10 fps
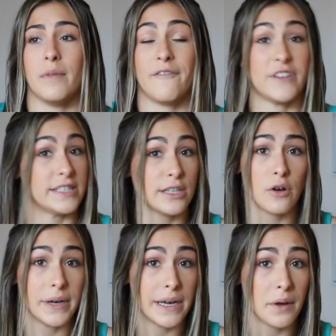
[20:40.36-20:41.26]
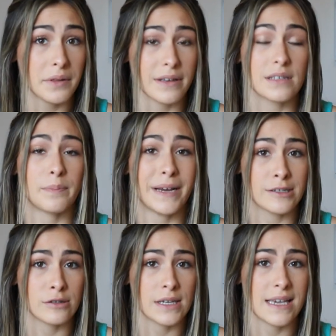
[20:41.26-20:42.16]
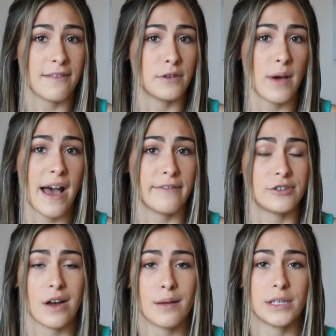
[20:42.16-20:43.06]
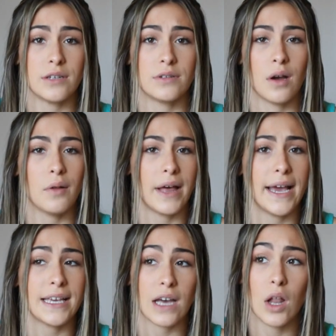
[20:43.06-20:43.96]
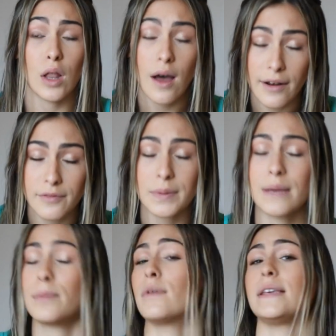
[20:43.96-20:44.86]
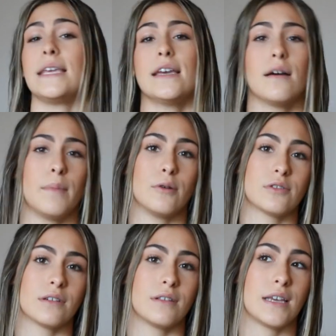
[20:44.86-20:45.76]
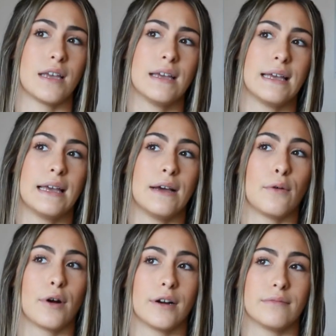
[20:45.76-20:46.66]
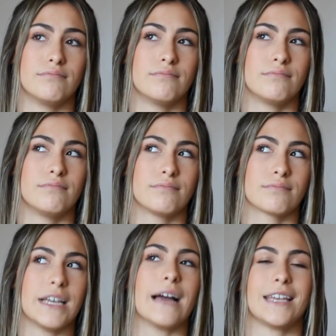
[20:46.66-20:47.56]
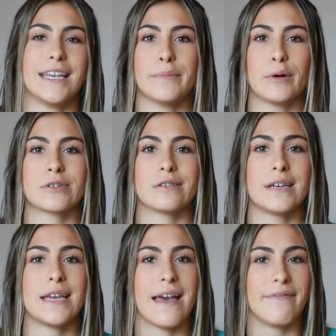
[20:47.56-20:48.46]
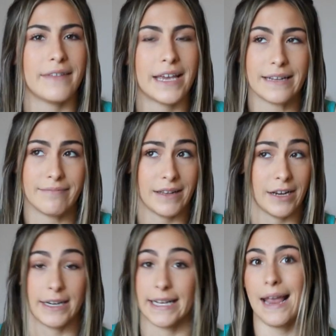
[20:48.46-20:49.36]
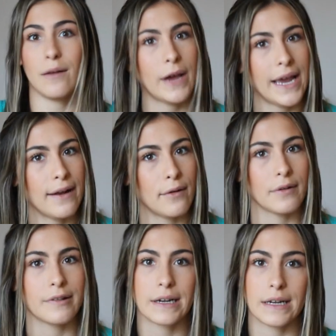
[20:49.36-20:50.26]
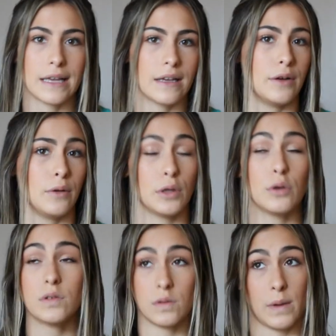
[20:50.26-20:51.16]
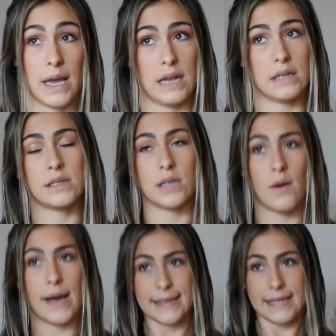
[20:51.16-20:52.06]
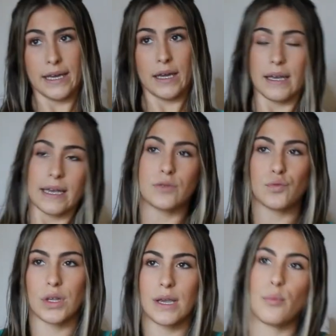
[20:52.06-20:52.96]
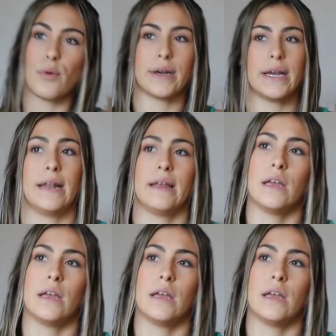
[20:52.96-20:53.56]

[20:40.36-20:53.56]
physical health, especially if you have a job that you don't like. A lot of people eat emotionally, and they're going to gain weight, or they're going to lose weight. So I think it's really important,